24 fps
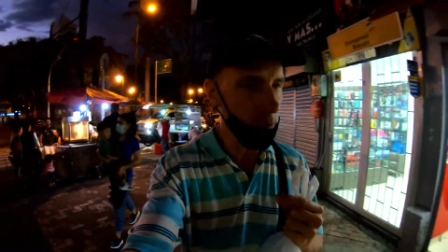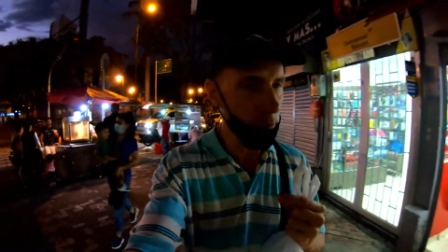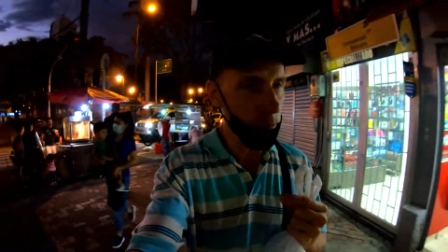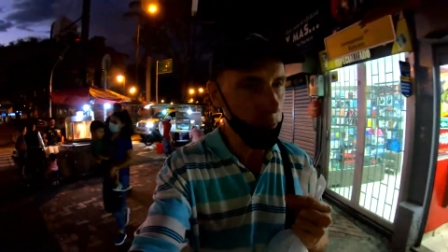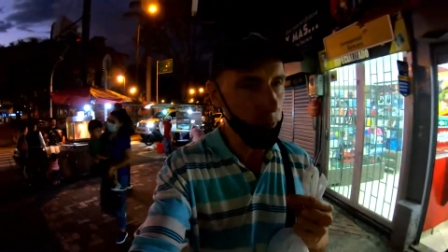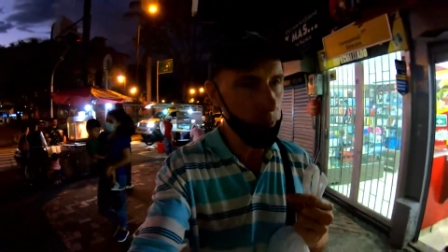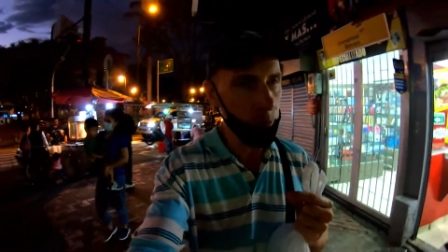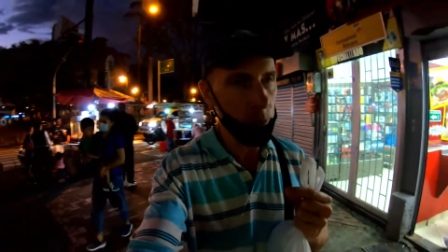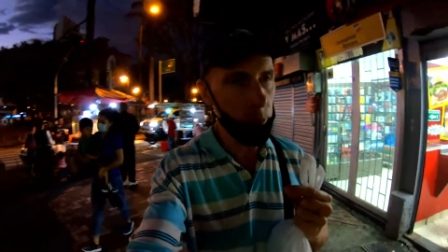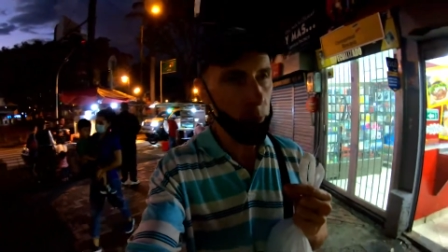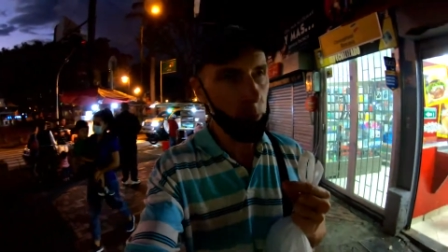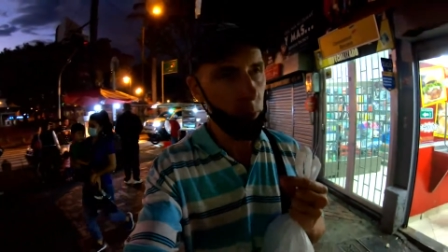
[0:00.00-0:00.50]
So
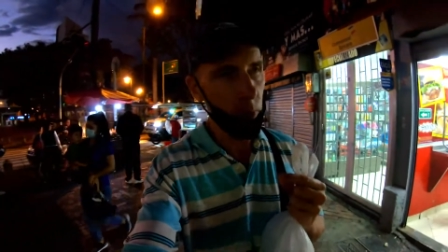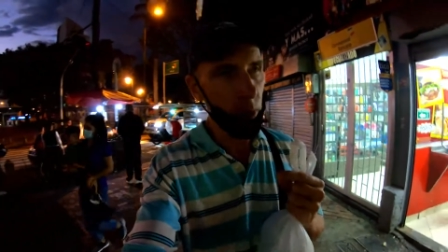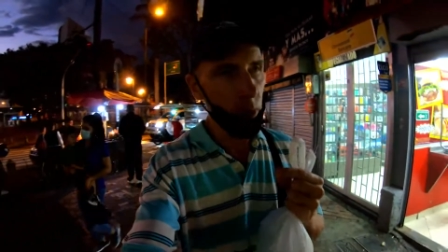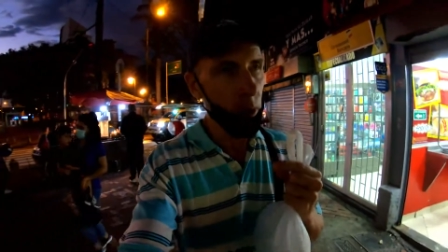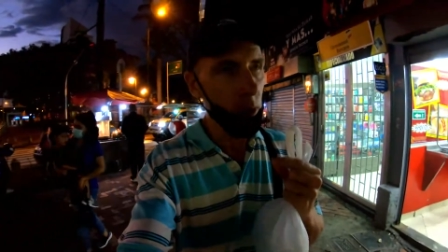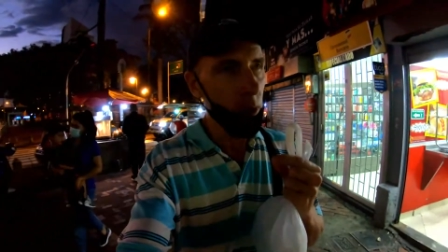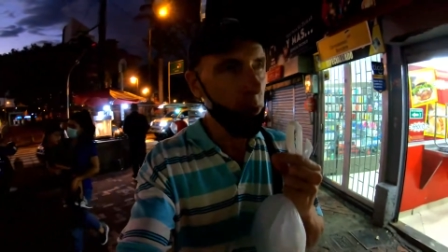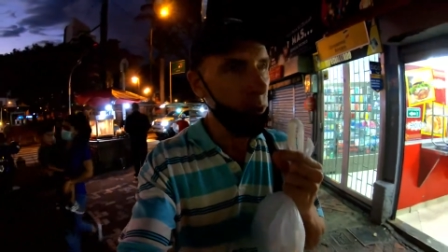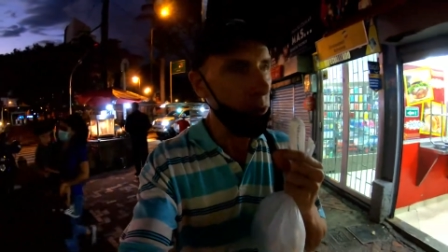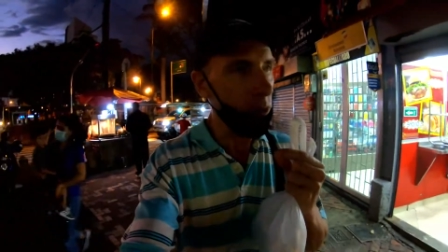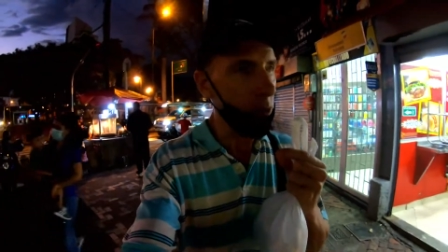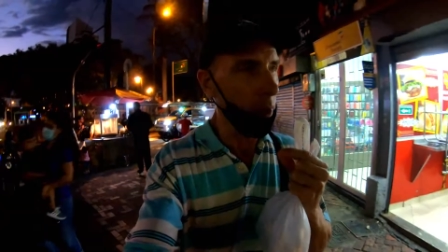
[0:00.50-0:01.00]

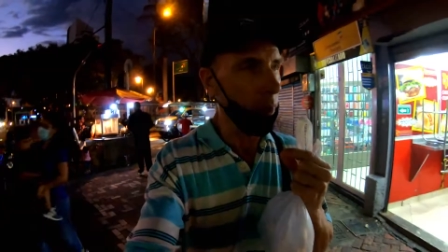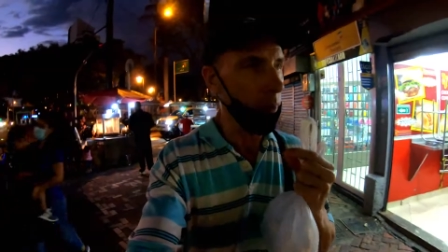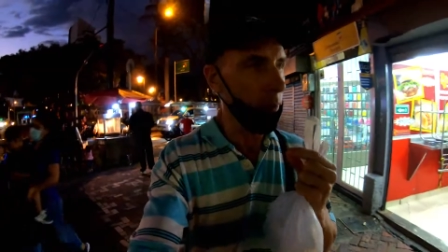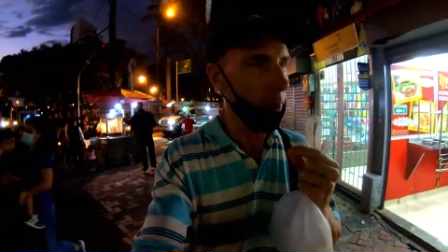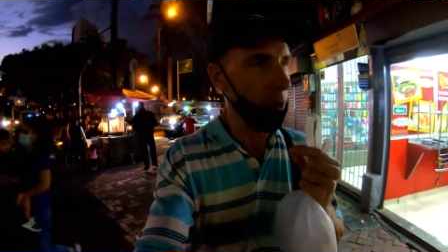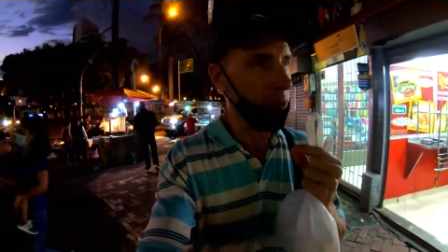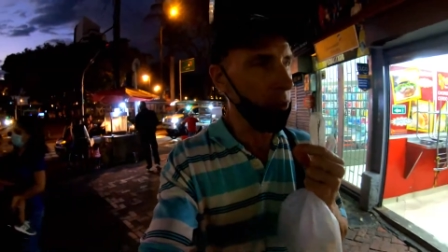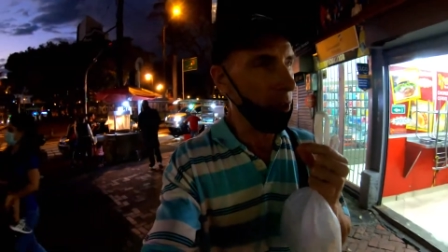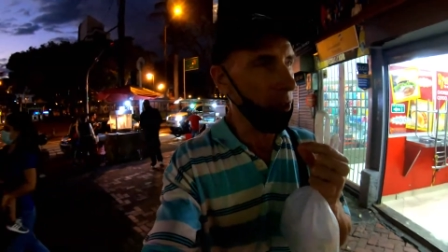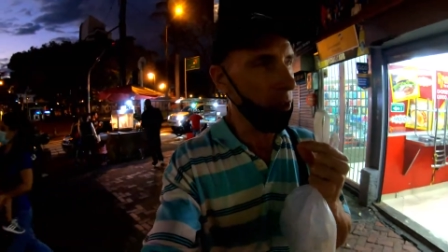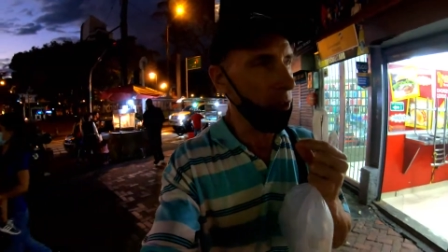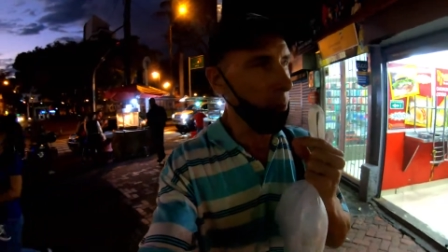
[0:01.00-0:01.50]
I'm
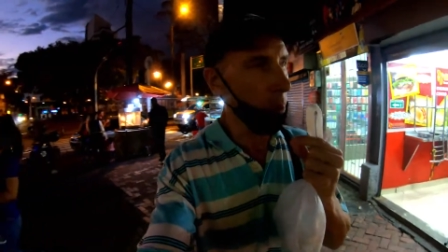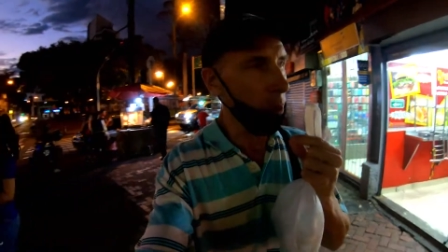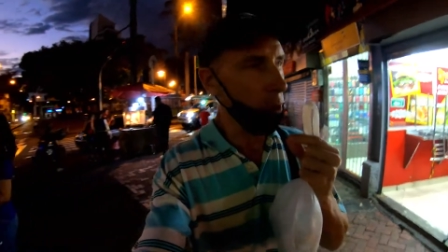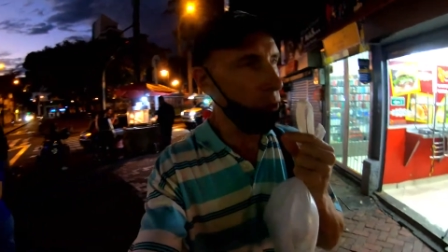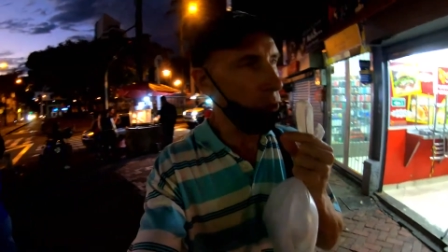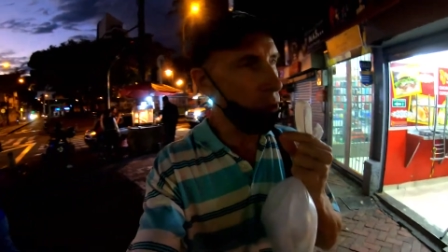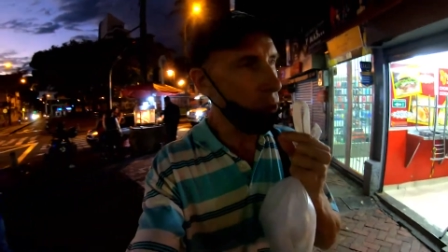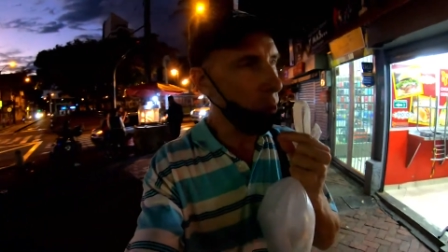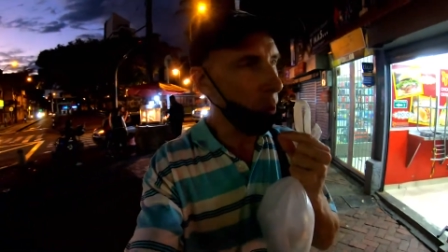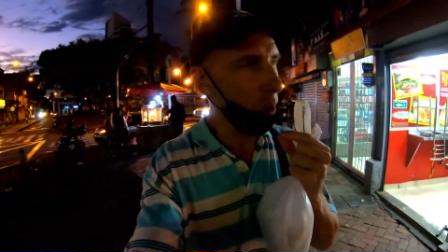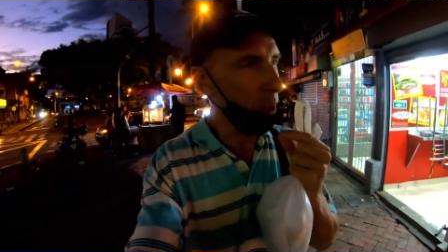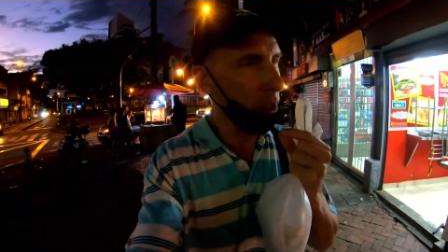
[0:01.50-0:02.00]
guessing it's
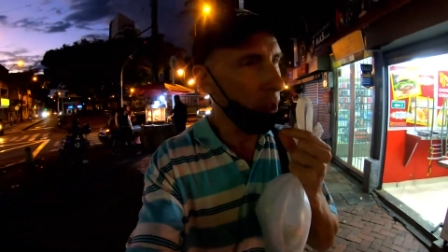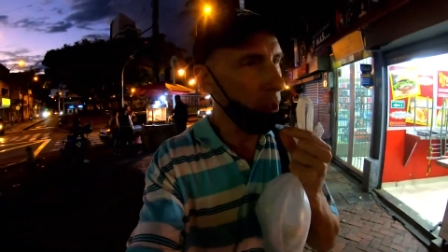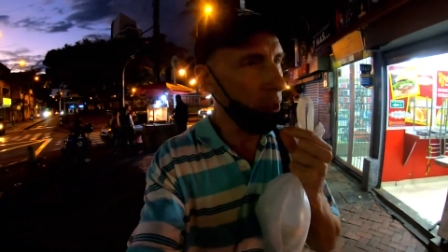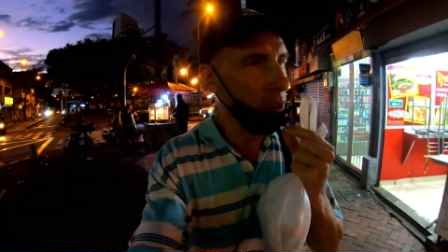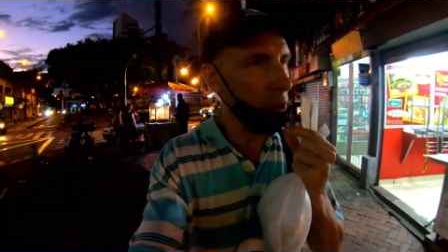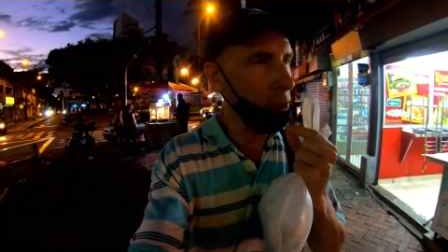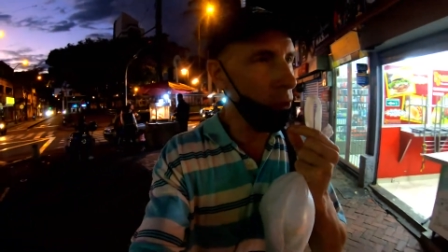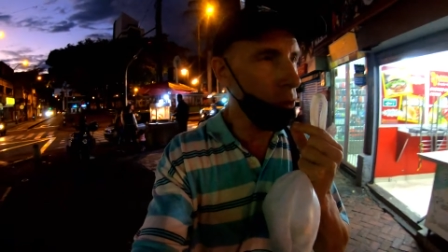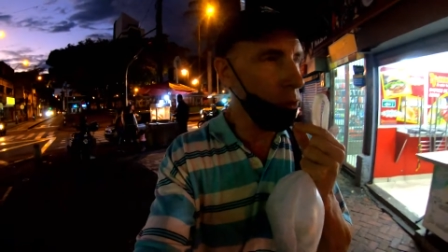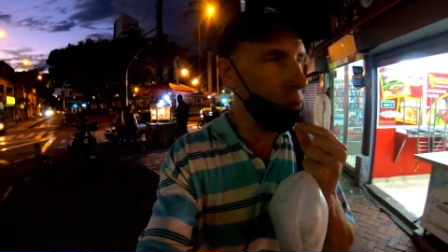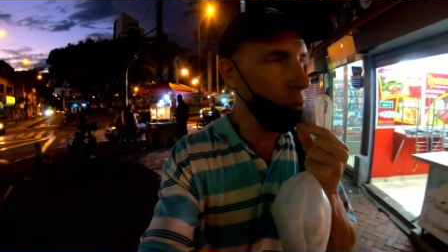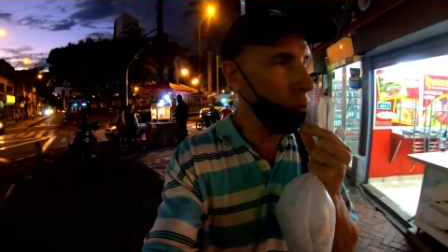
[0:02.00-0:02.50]
about 20
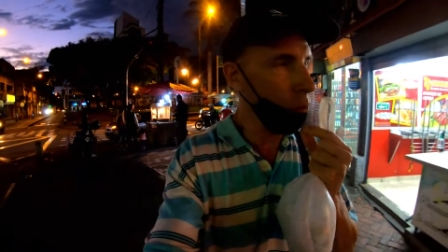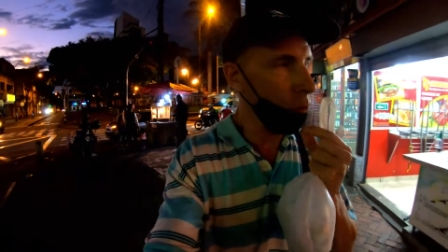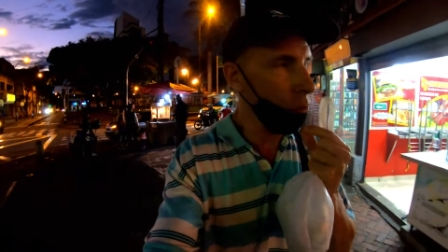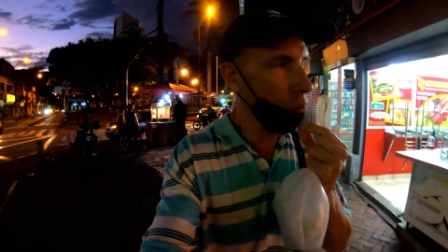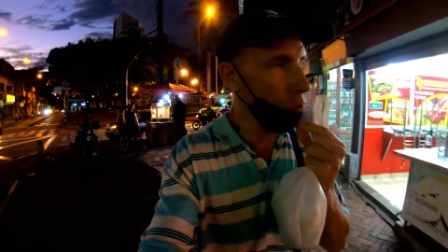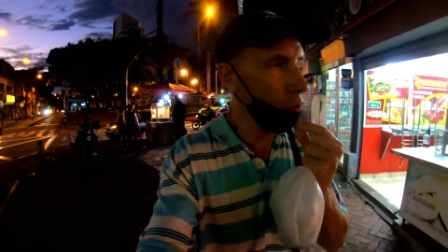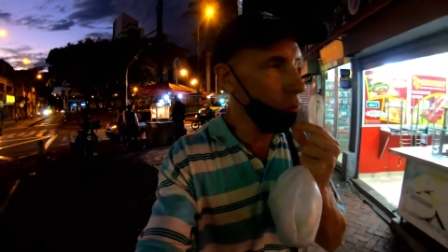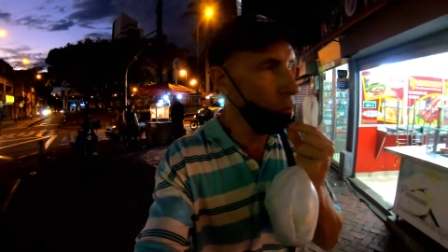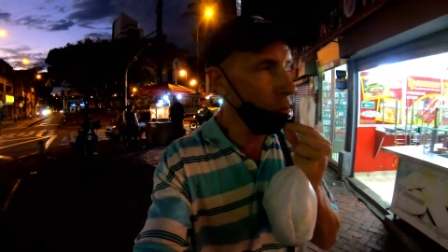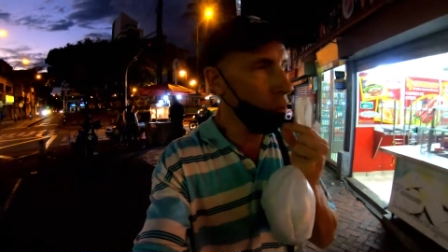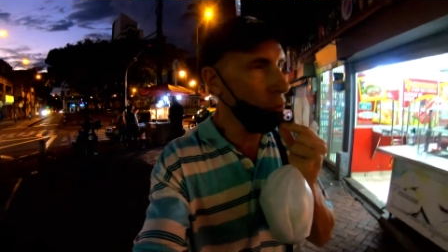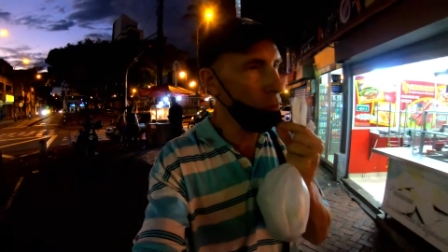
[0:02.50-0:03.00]
to
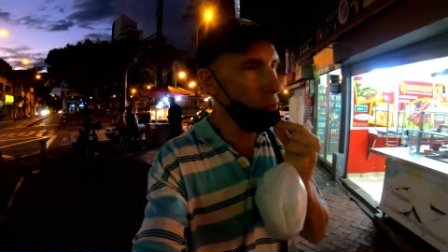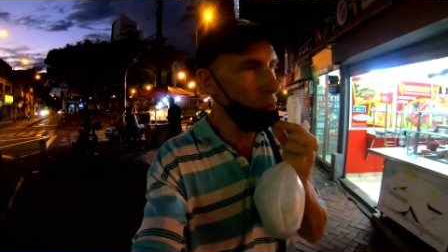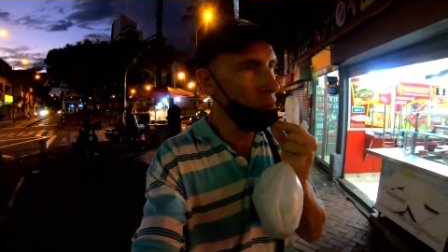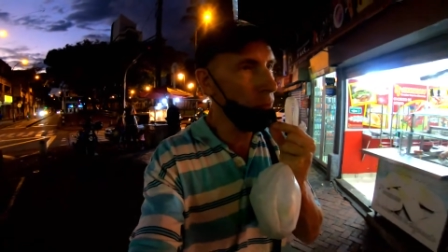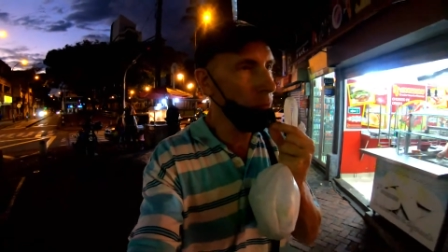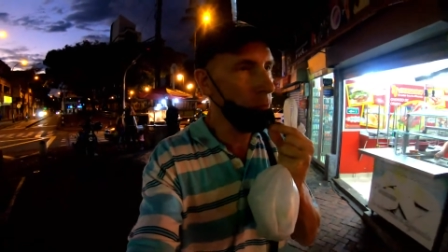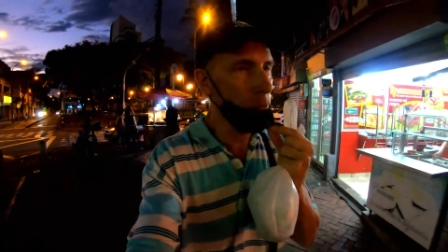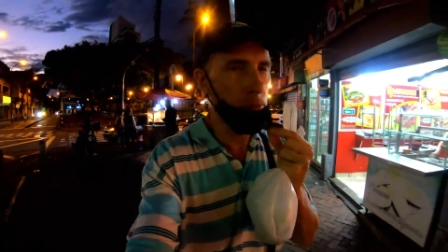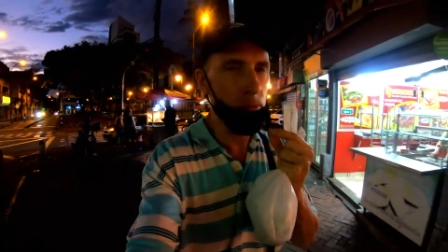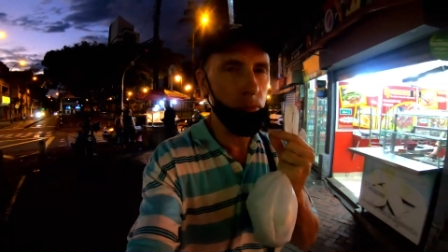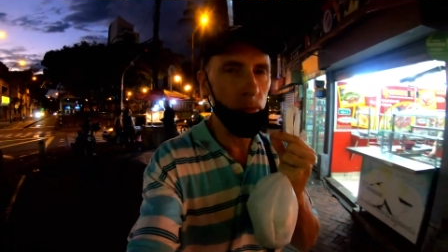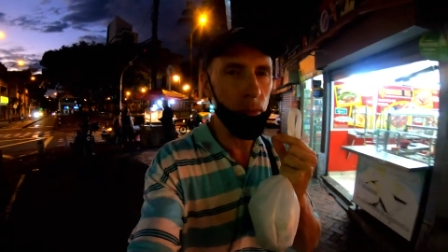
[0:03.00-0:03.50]

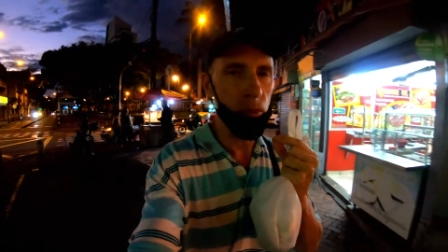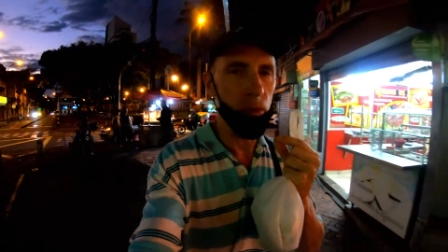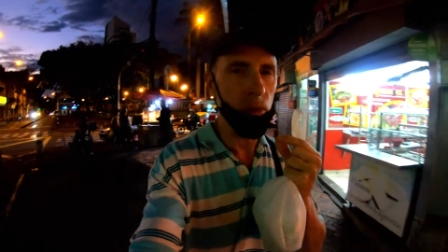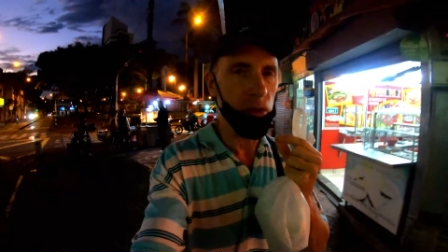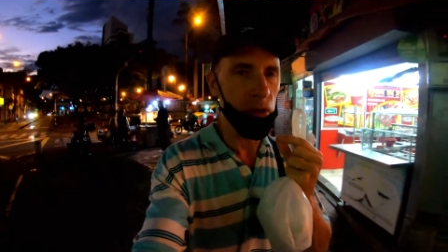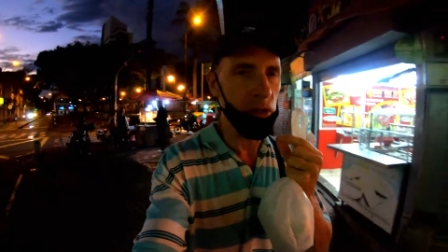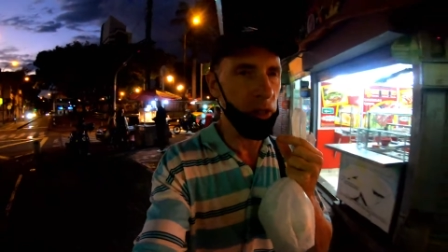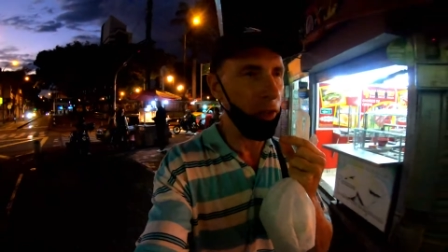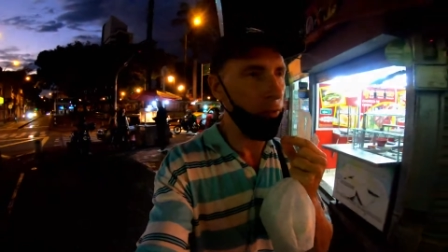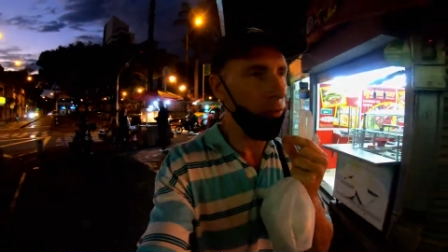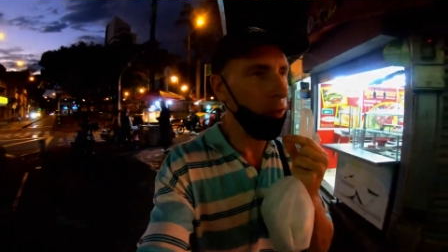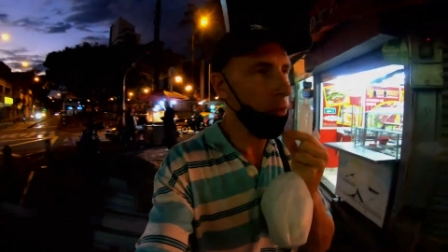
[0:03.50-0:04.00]

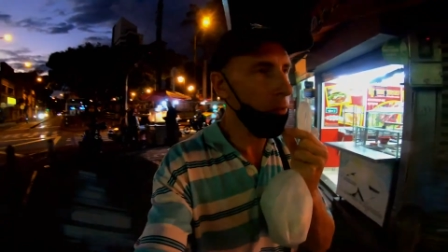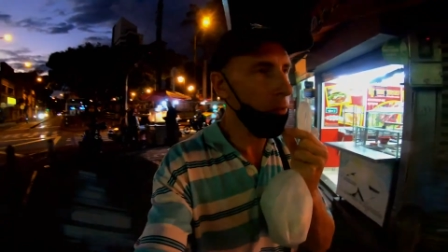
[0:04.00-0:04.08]
7.